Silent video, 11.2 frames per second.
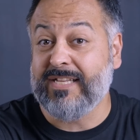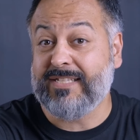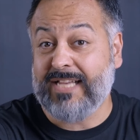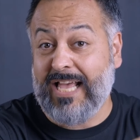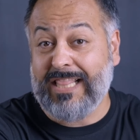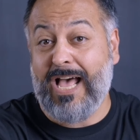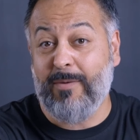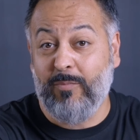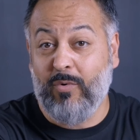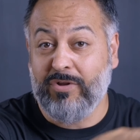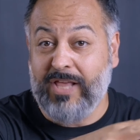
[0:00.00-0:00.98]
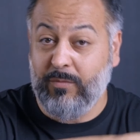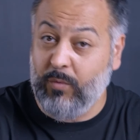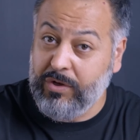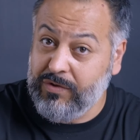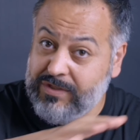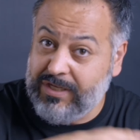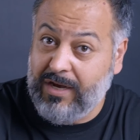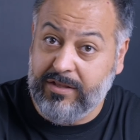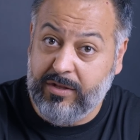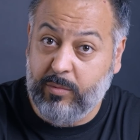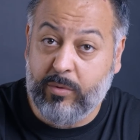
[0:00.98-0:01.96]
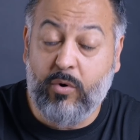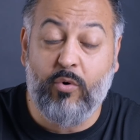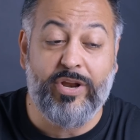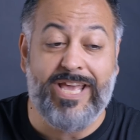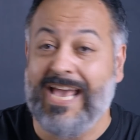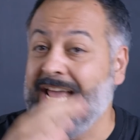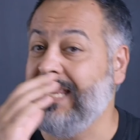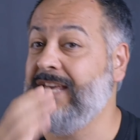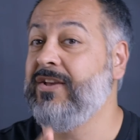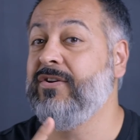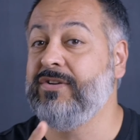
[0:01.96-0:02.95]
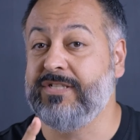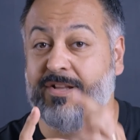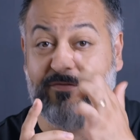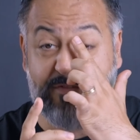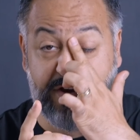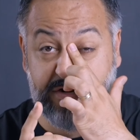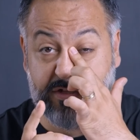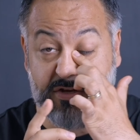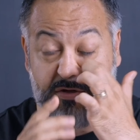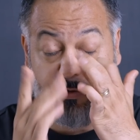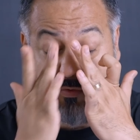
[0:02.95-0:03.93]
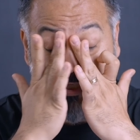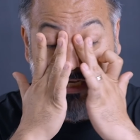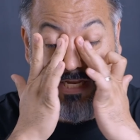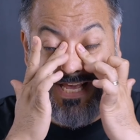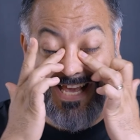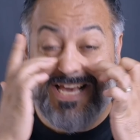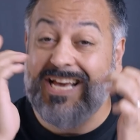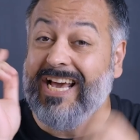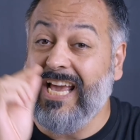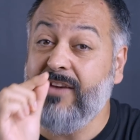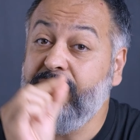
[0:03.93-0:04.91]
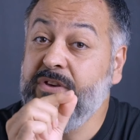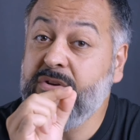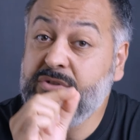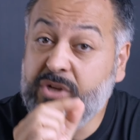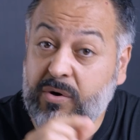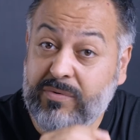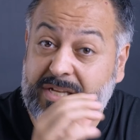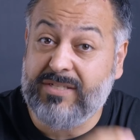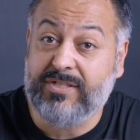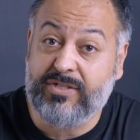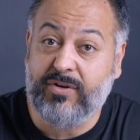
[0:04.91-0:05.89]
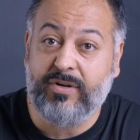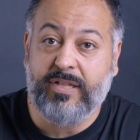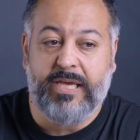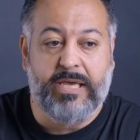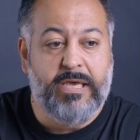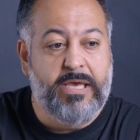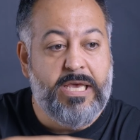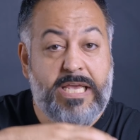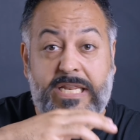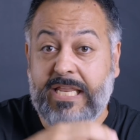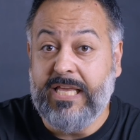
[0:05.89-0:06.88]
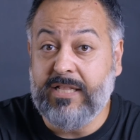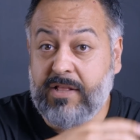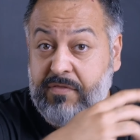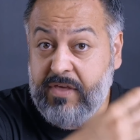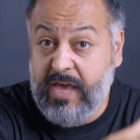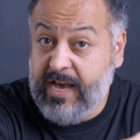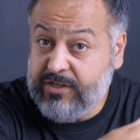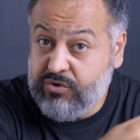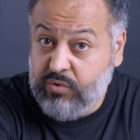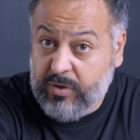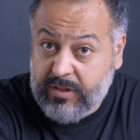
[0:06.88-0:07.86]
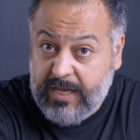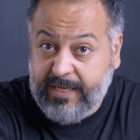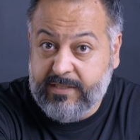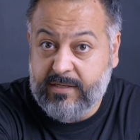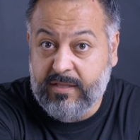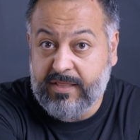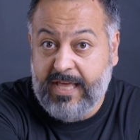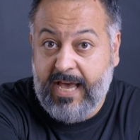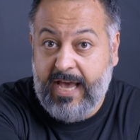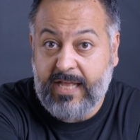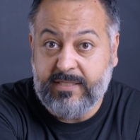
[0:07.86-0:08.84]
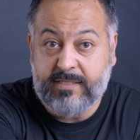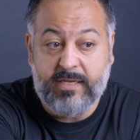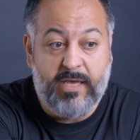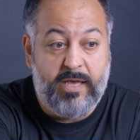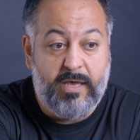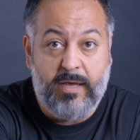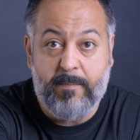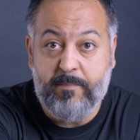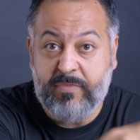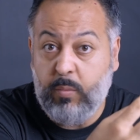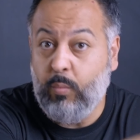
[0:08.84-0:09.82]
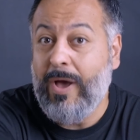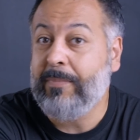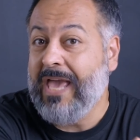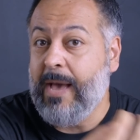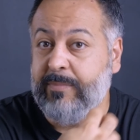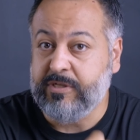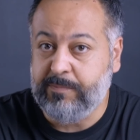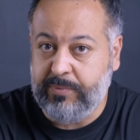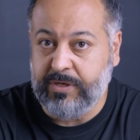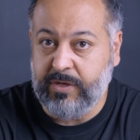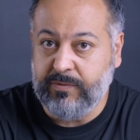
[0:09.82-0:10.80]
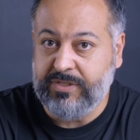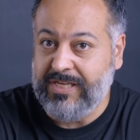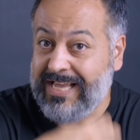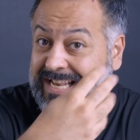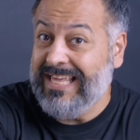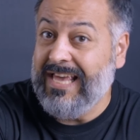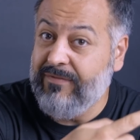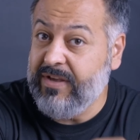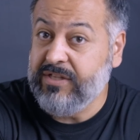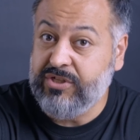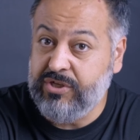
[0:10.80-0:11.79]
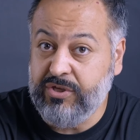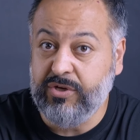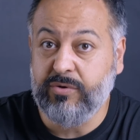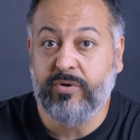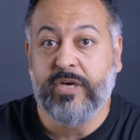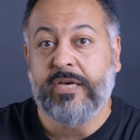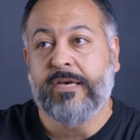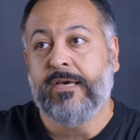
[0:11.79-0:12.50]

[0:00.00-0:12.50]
this a lot more than what you saw in the recording and here's the final conclusion. If you don't necessarily need the extra light that um, the webcam is producing and giving to you,